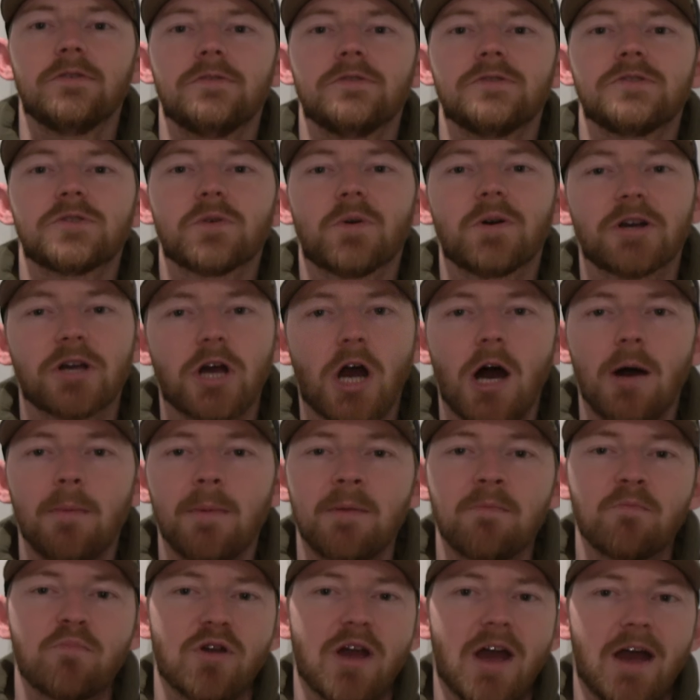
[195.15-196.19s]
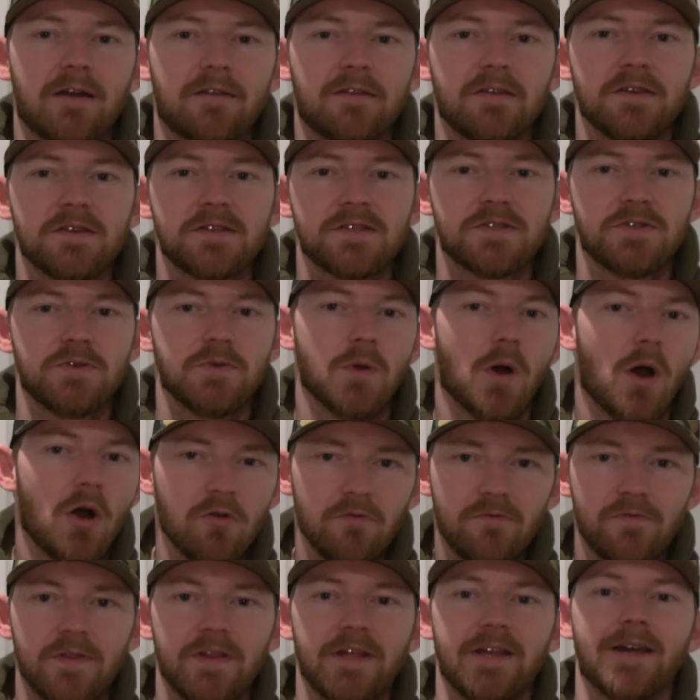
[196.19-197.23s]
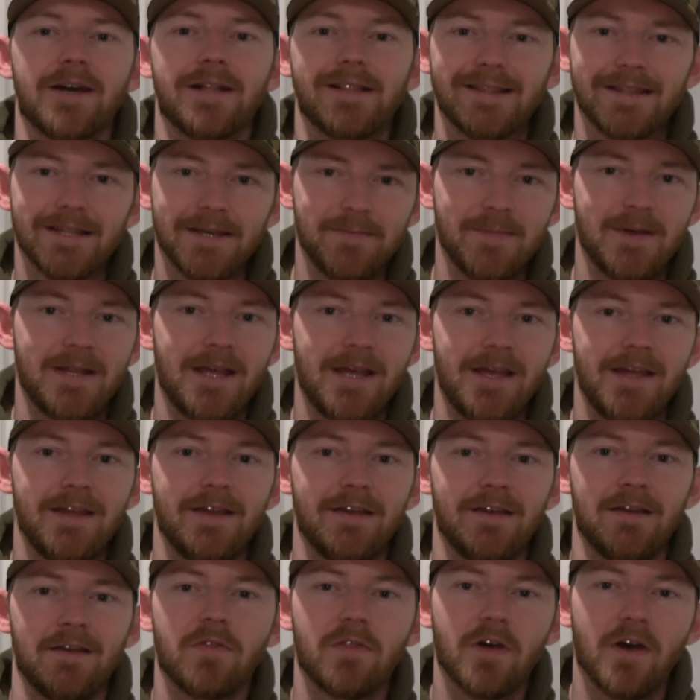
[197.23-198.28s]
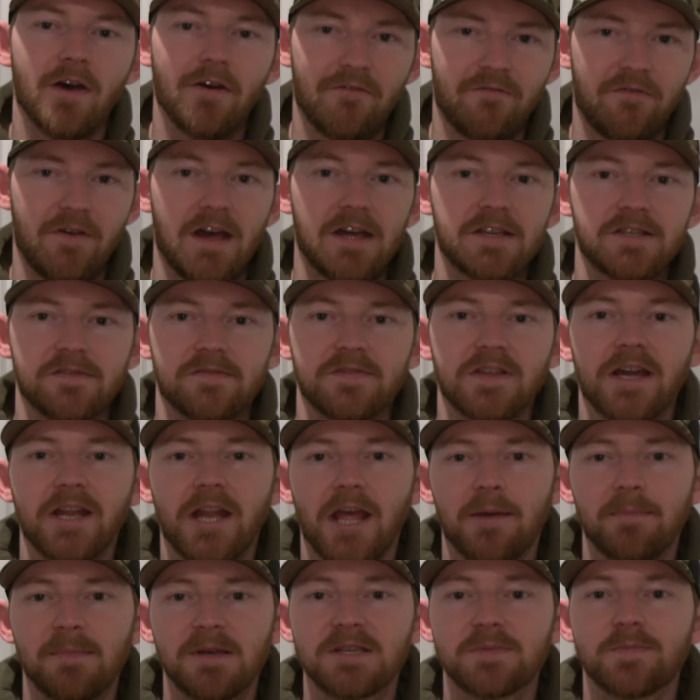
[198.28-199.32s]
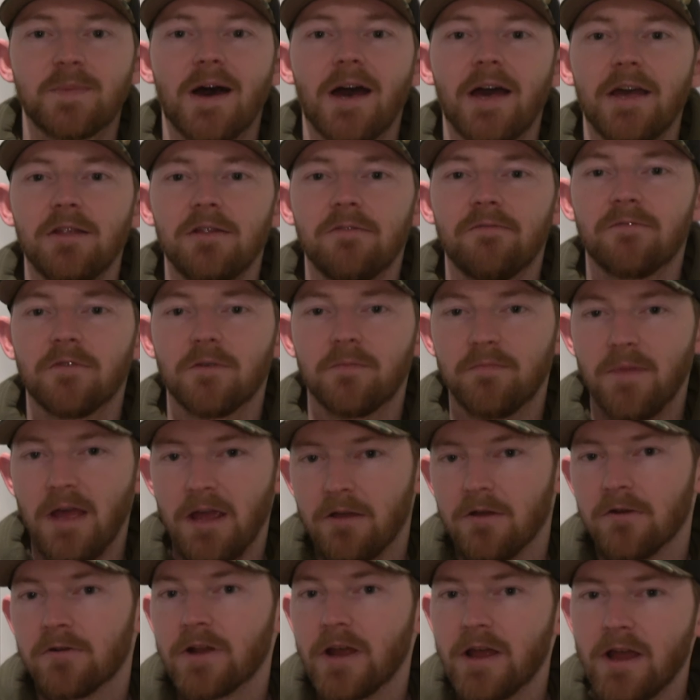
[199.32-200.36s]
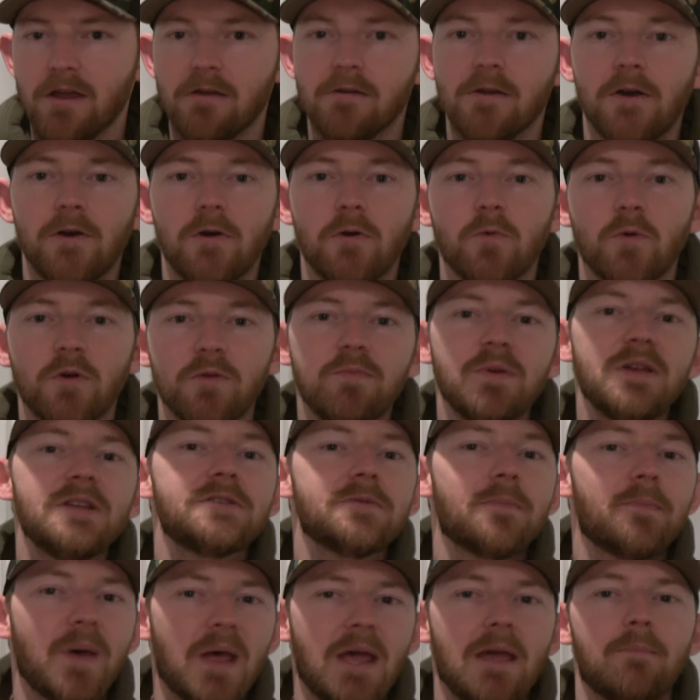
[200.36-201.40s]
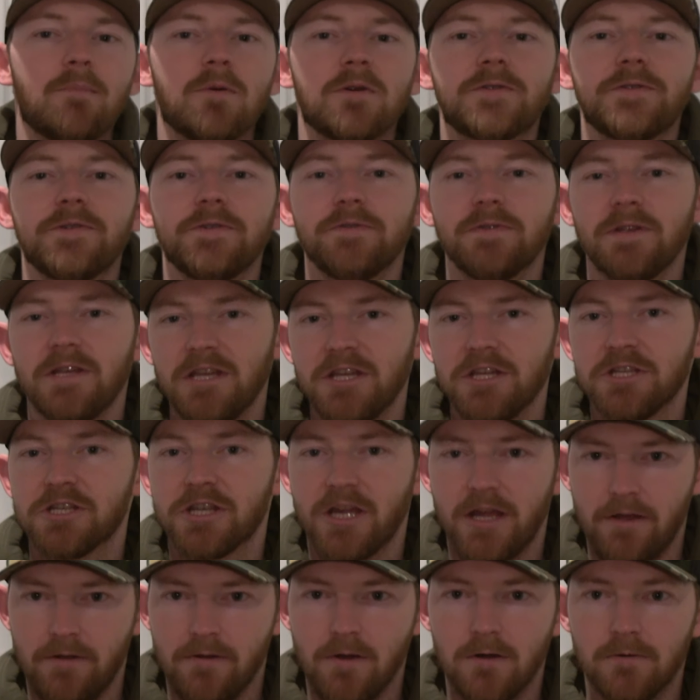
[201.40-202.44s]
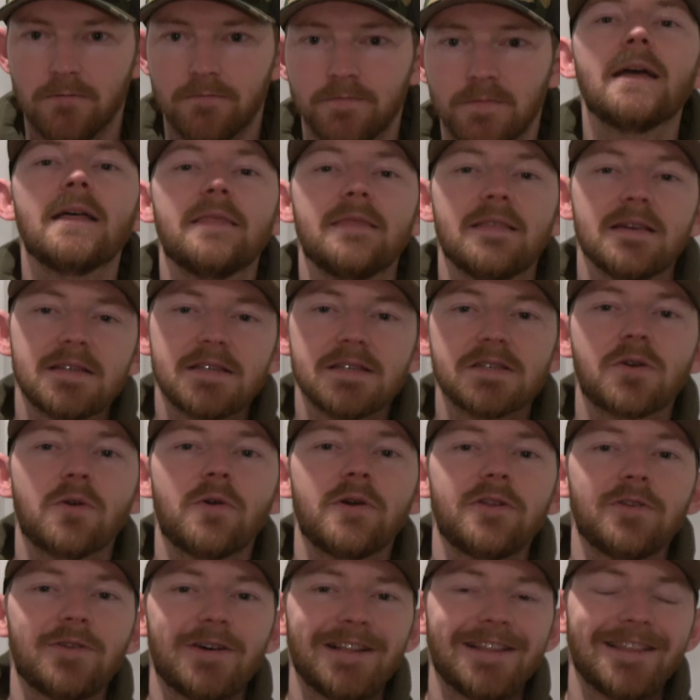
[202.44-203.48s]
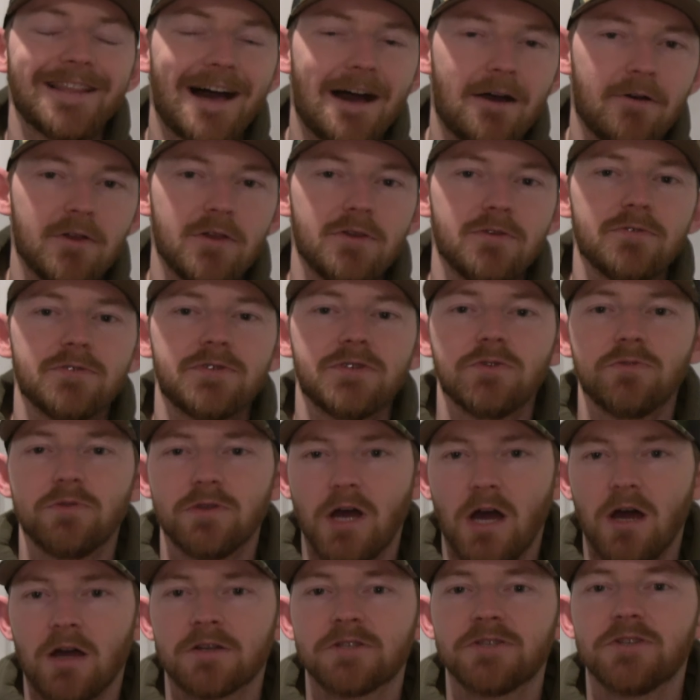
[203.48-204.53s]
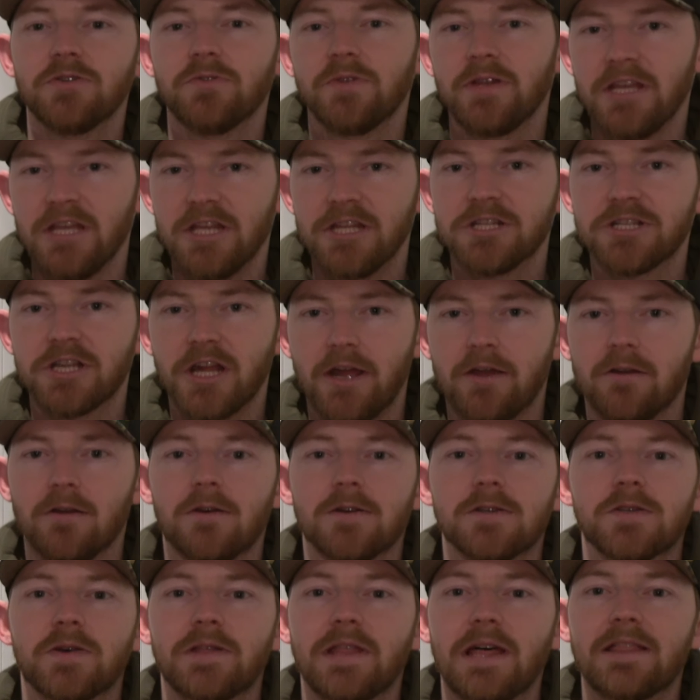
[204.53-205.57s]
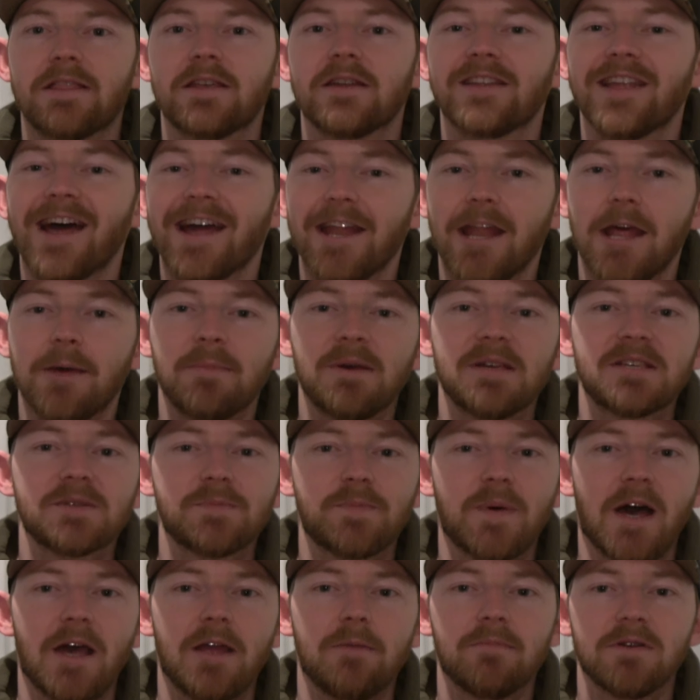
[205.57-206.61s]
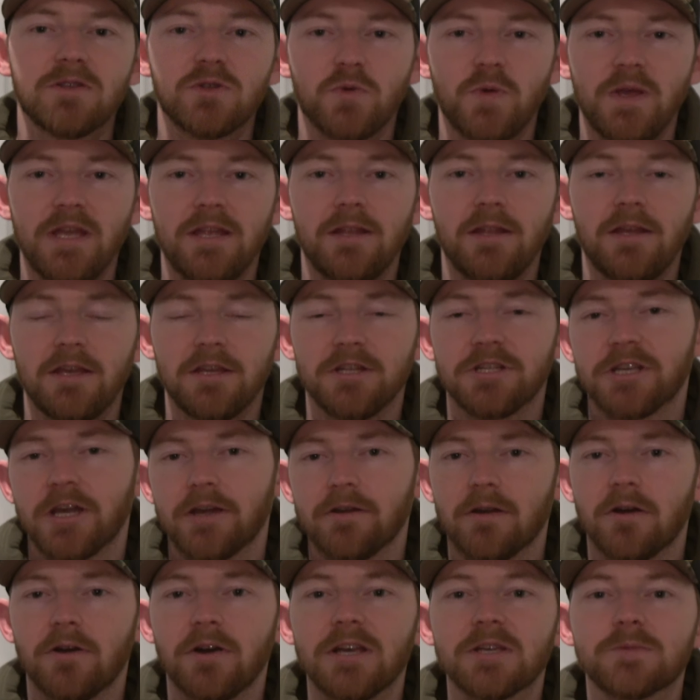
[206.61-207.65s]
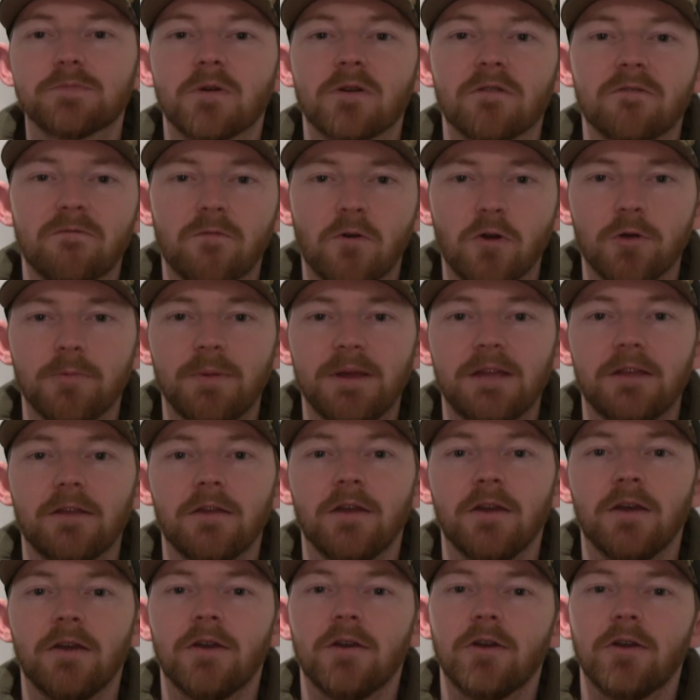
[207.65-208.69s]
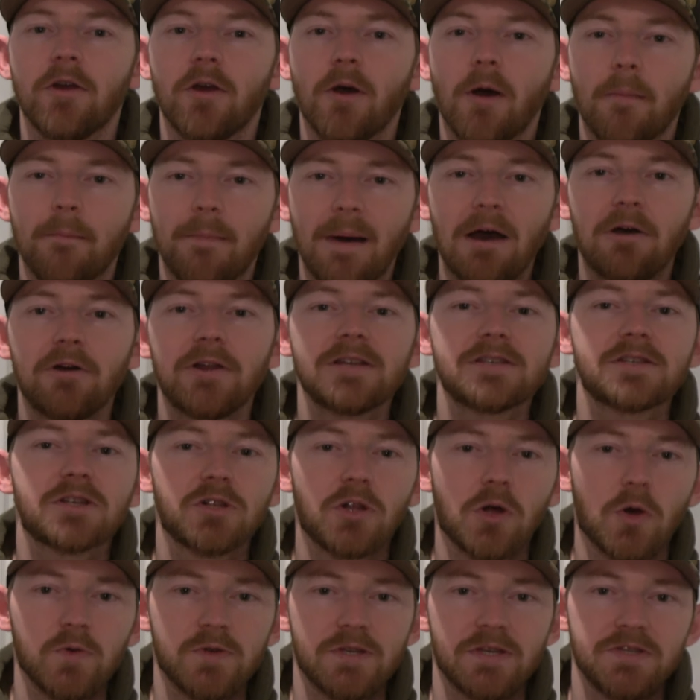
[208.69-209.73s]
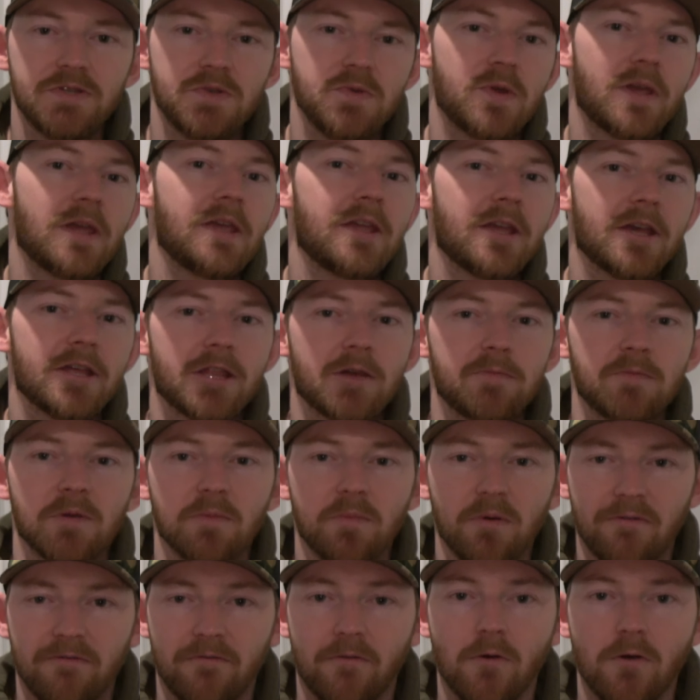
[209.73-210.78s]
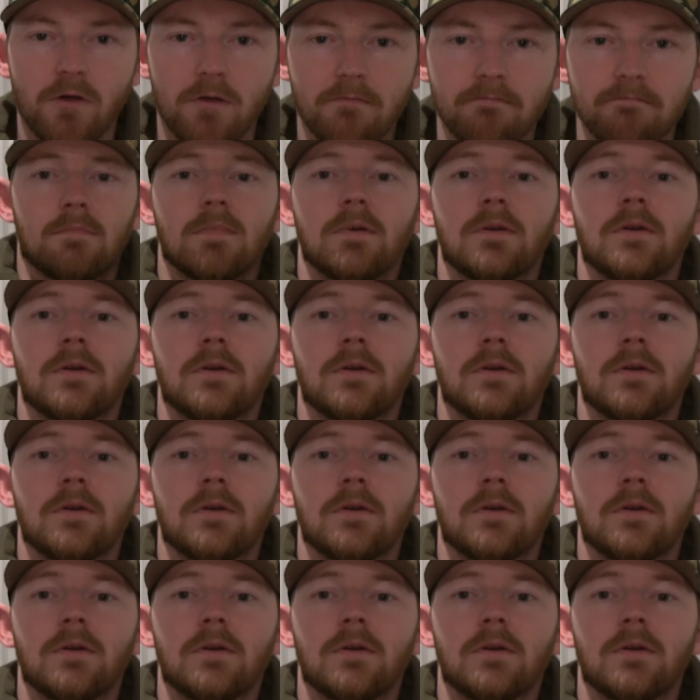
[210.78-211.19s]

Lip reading: So a common practice to hopefully eliminate the effects of dynamic spine from arrow to arrow would be to paper tune each arrow. This is going to allow you to knock tune each arrow so that the dynamic spine between each arrow is performing about as close as you can get them to perform.